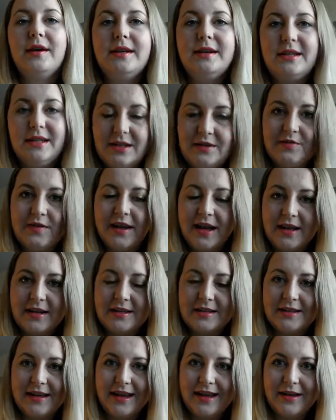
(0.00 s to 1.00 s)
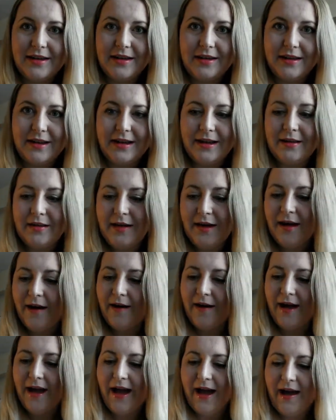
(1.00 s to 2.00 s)
Did forget to say earlier,
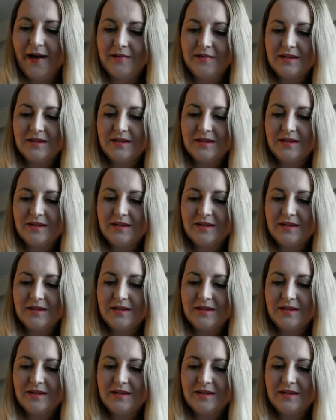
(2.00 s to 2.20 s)
I have